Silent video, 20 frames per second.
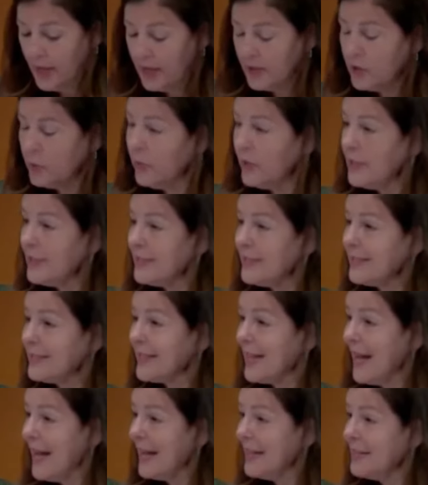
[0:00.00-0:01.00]
the witness's
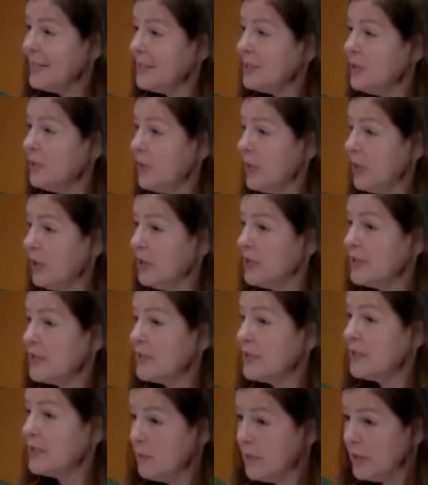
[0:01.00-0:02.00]
conduct, appearance,
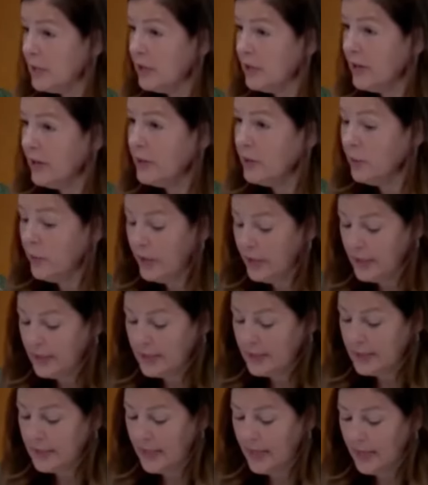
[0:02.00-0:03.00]
and demeanor on the
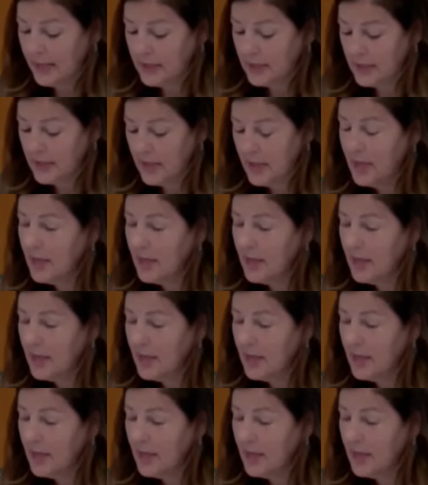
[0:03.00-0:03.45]
witness stand,